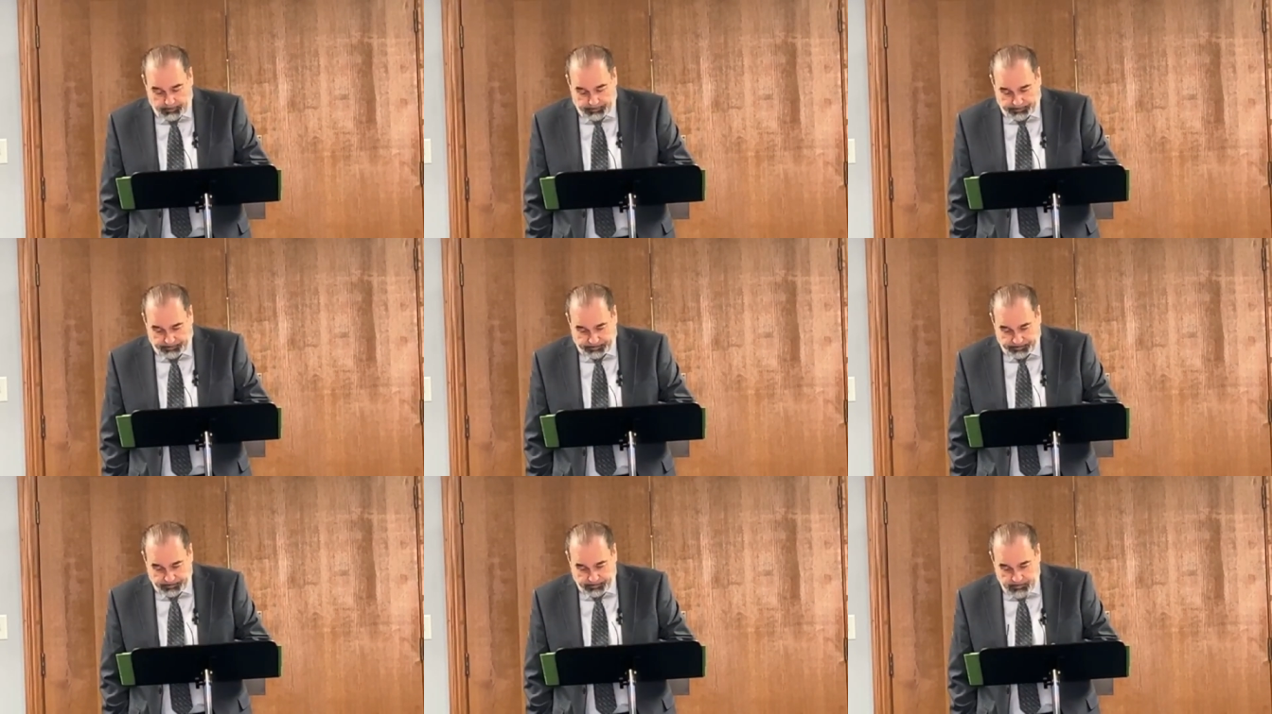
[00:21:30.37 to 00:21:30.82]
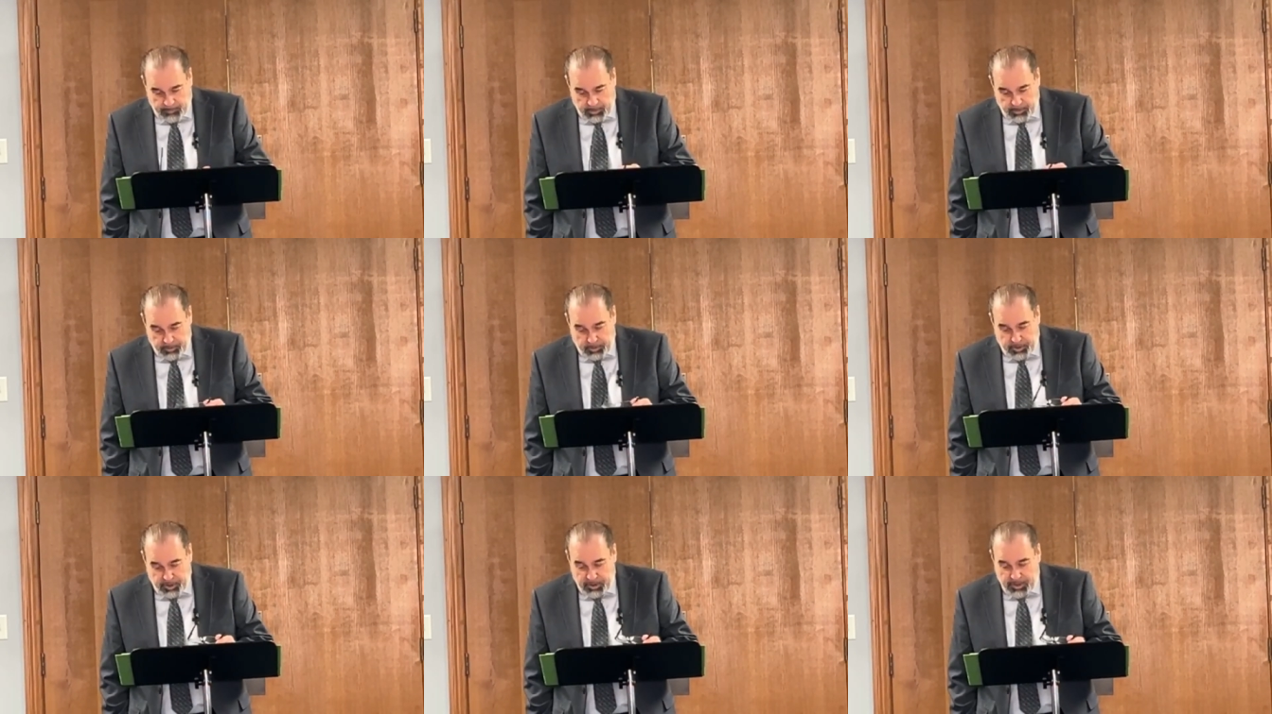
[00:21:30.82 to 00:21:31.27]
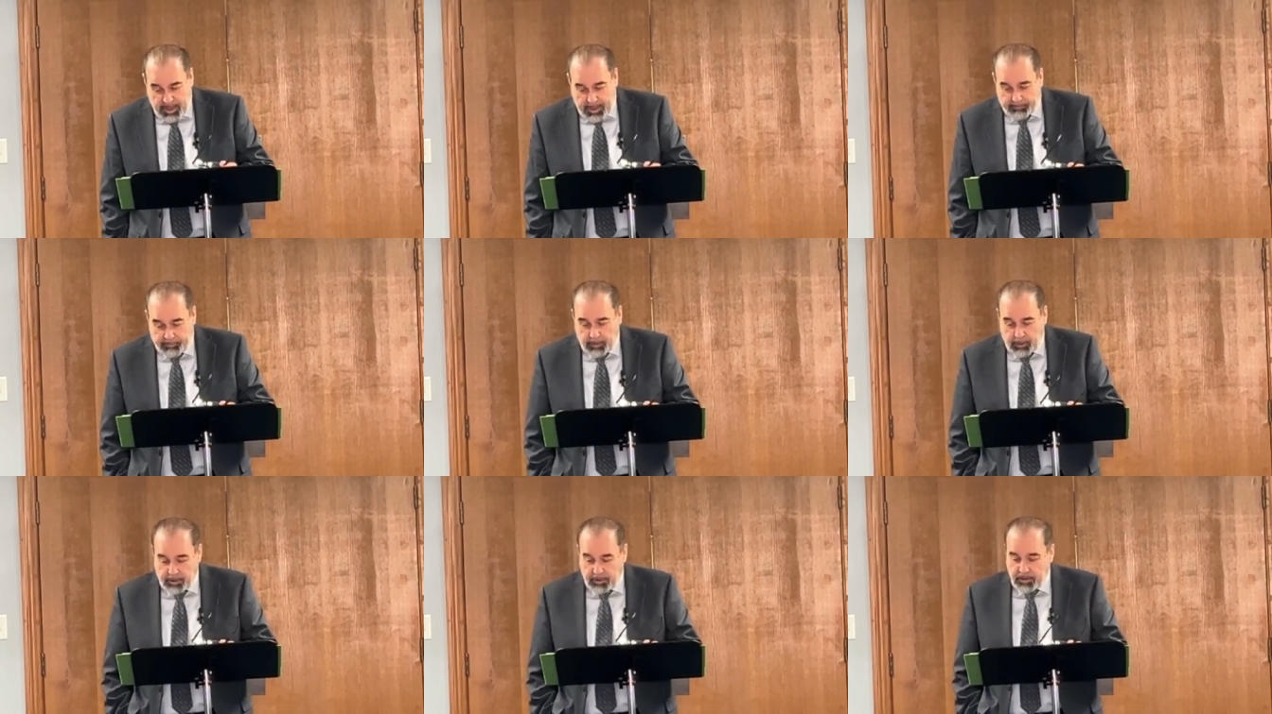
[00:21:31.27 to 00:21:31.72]
well, you just
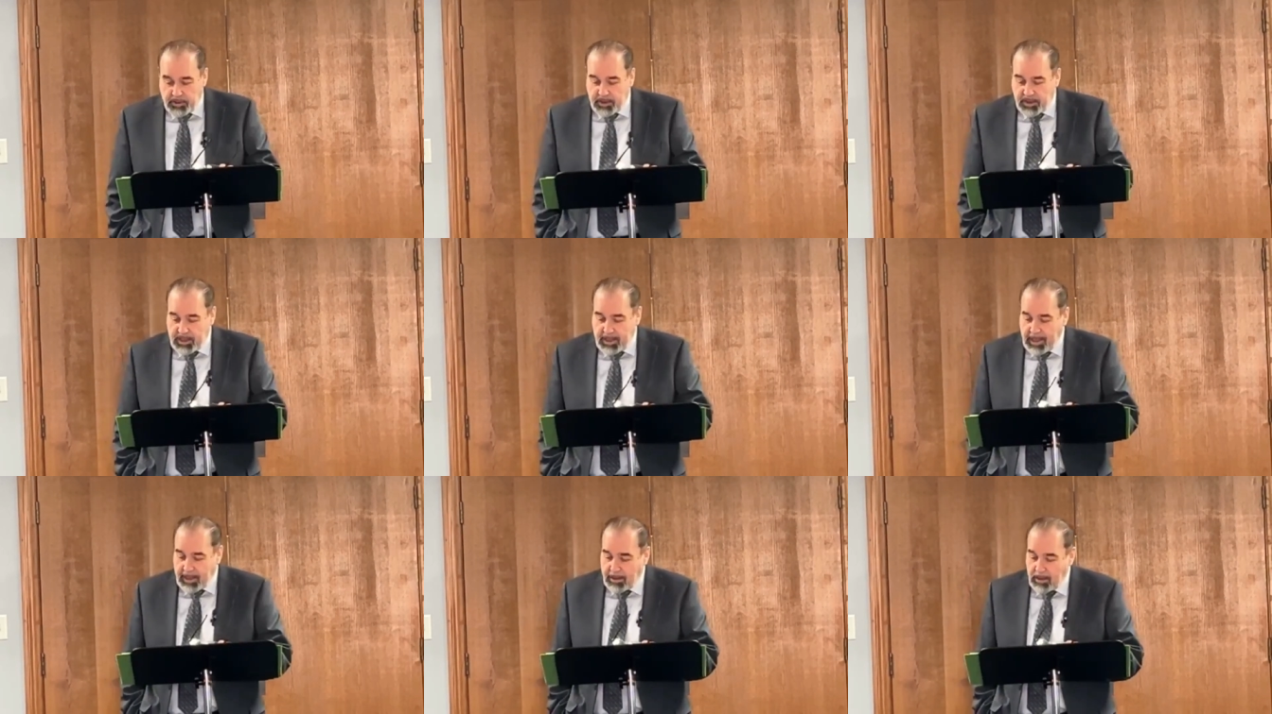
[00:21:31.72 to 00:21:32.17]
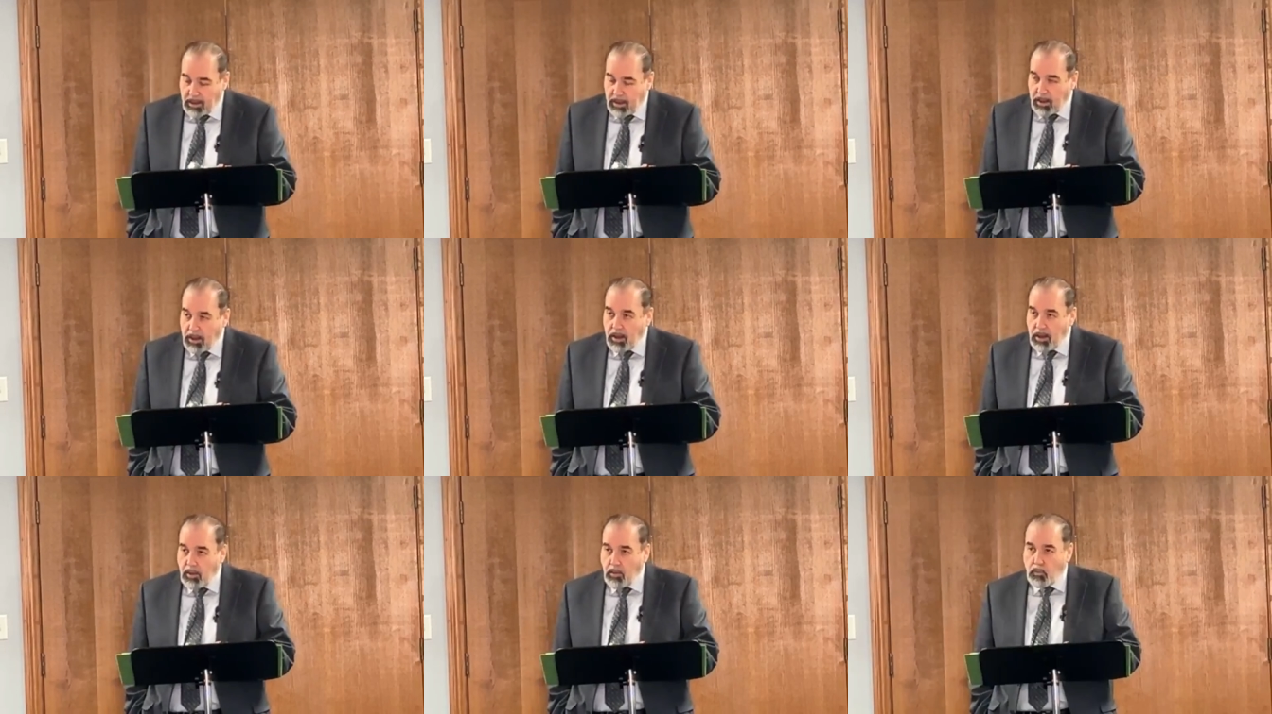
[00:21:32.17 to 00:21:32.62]
have to understand